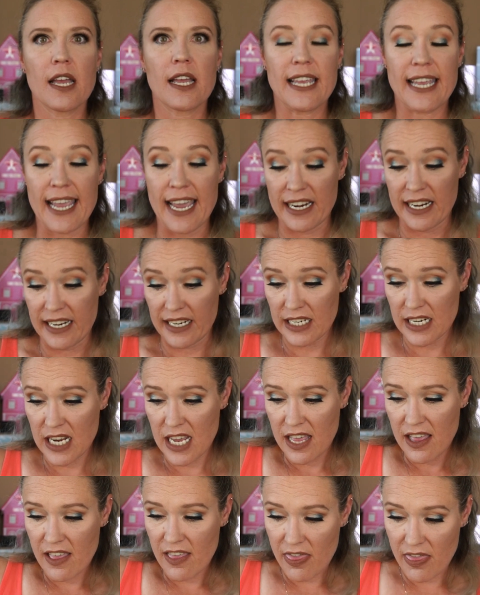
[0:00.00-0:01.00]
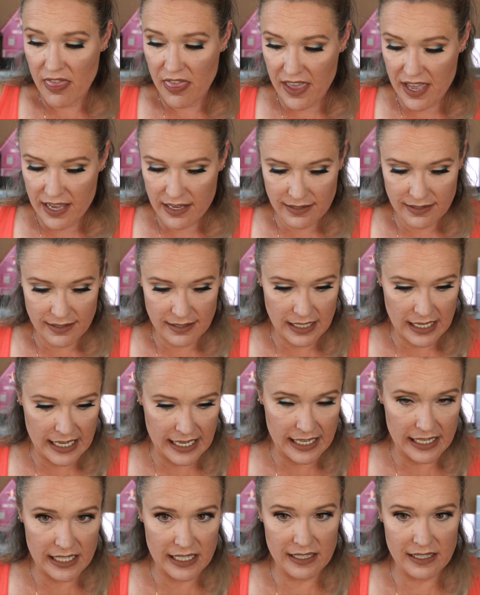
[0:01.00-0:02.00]
get it. This
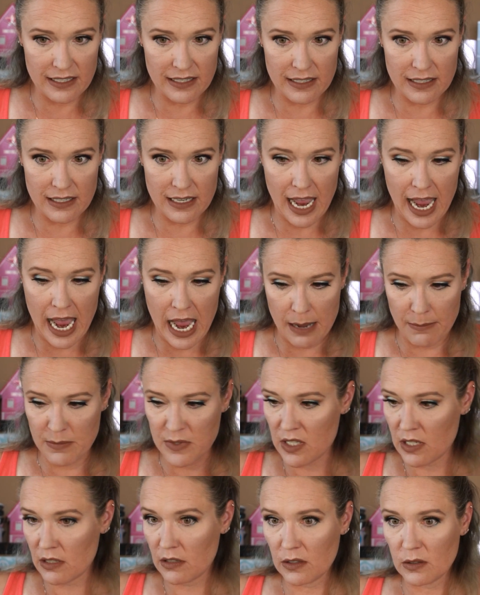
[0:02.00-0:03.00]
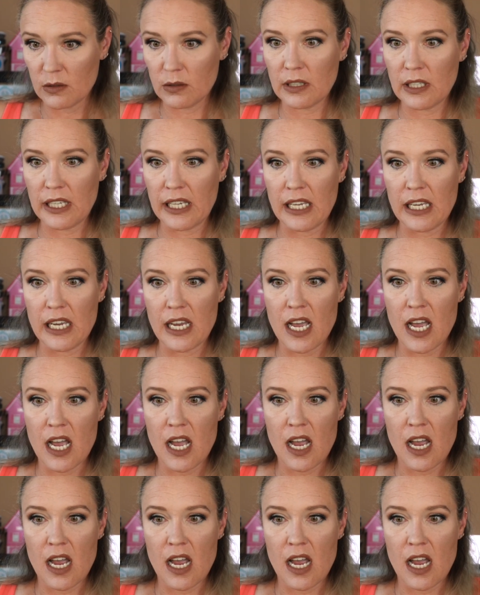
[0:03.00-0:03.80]
is absolutely